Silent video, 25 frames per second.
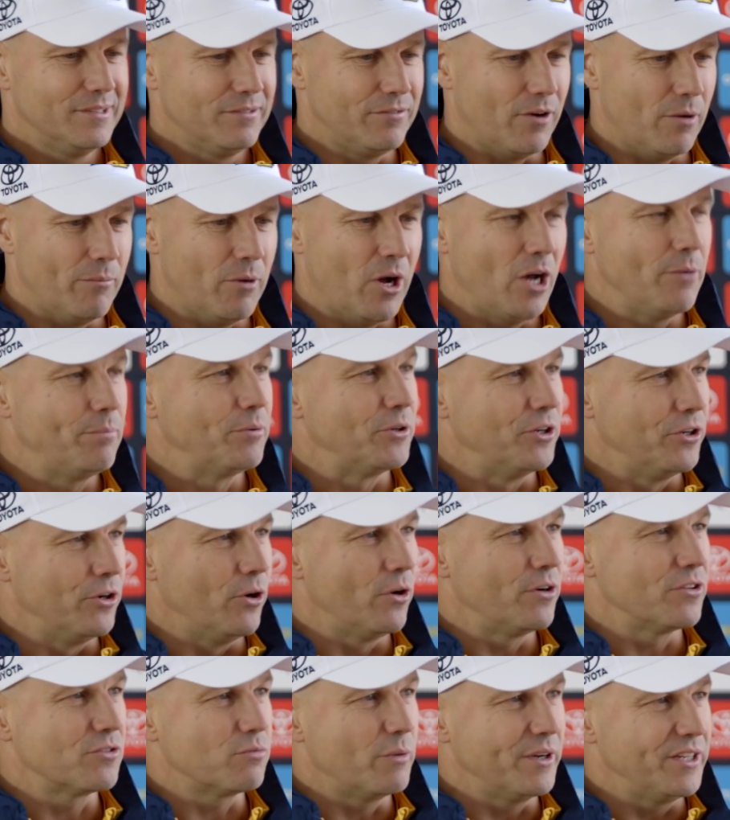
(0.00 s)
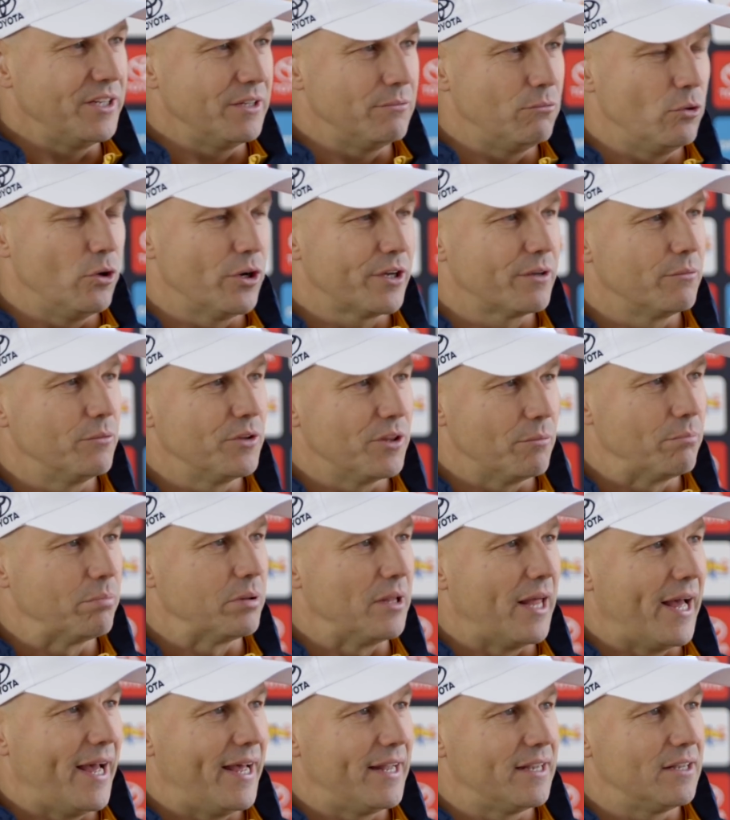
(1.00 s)
I'm open and honest, when you're working with a
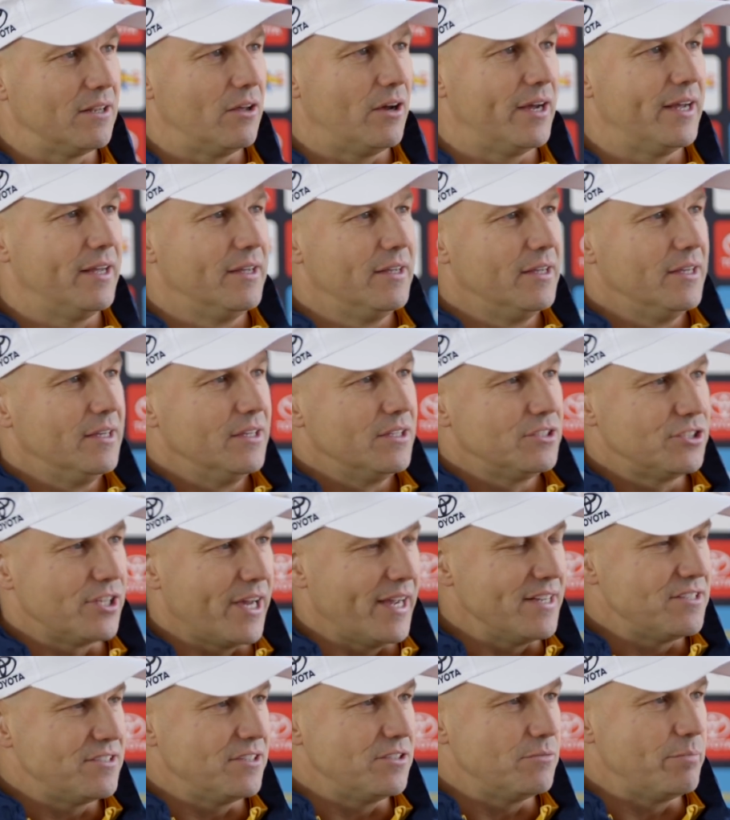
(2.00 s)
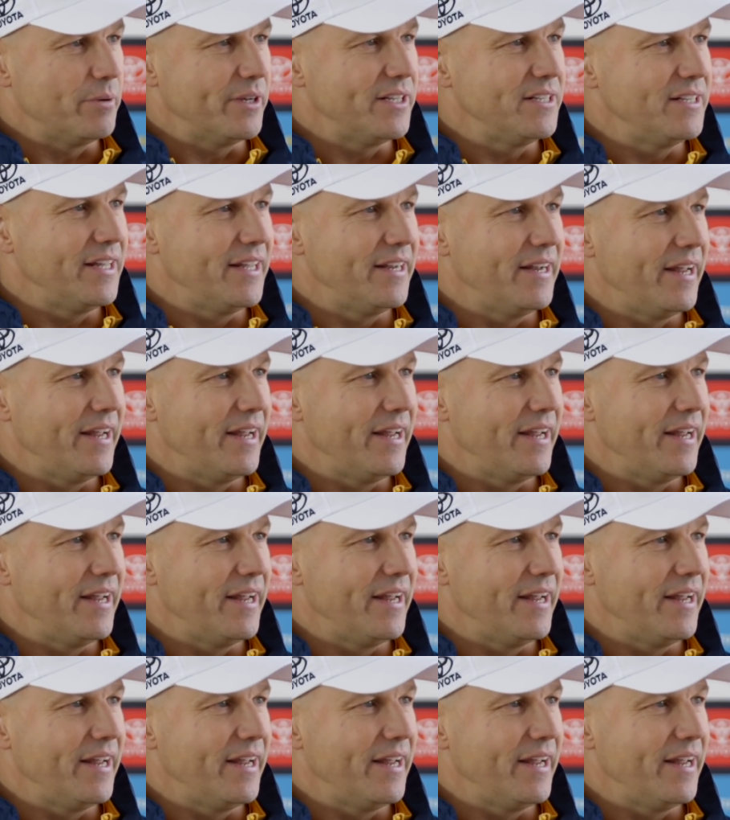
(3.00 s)
player like Chase, he's been there